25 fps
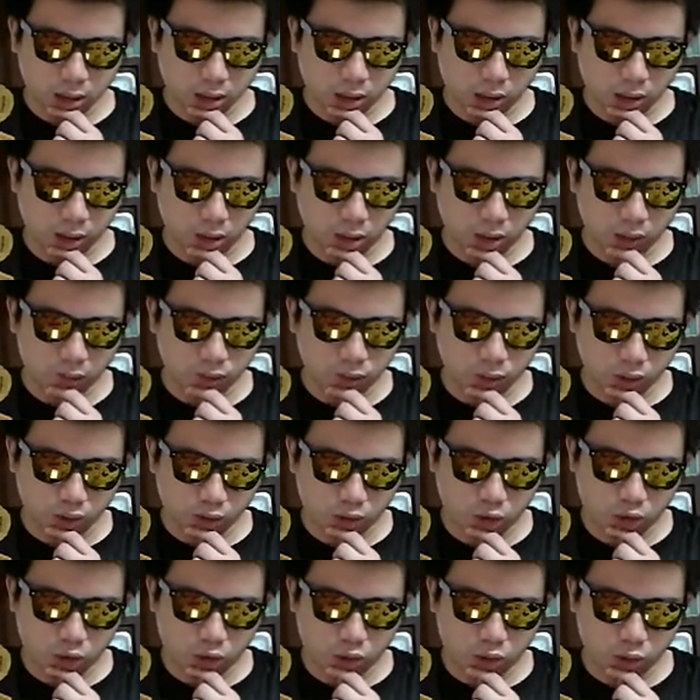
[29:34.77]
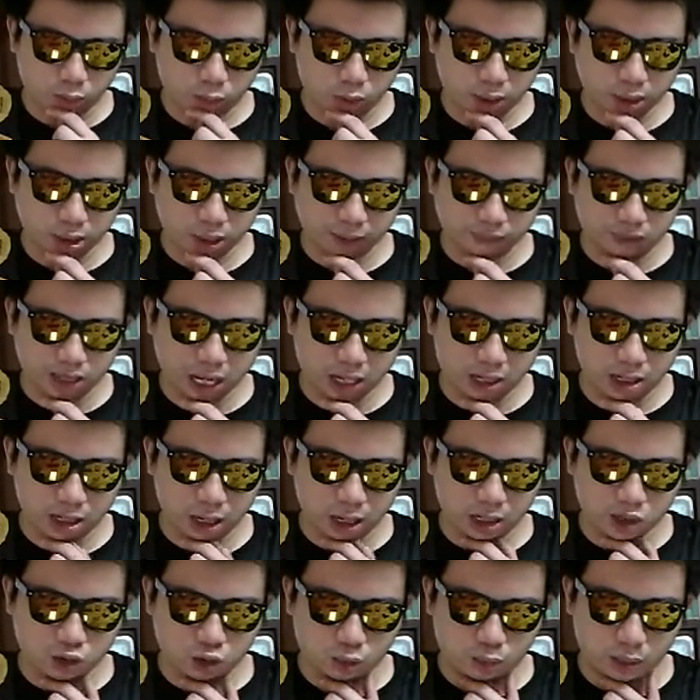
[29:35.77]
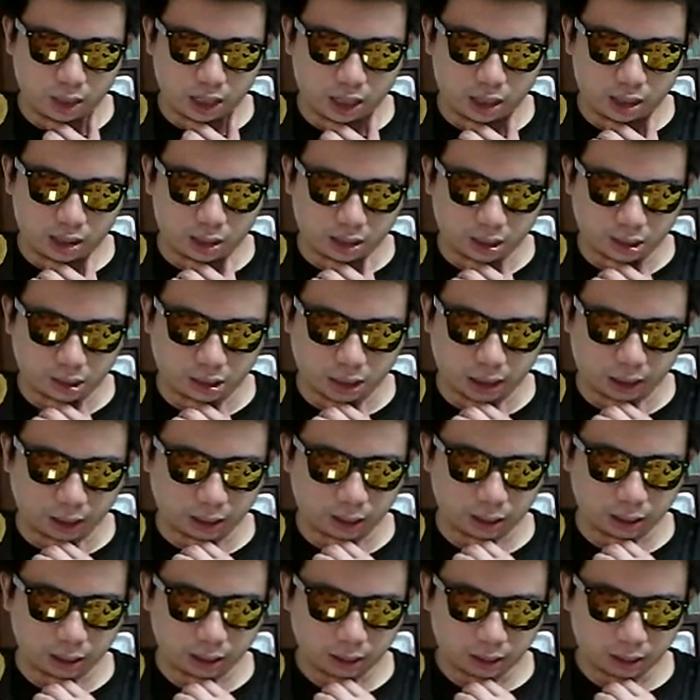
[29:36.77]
A lot of your YouTubers have done it and it will be interesting.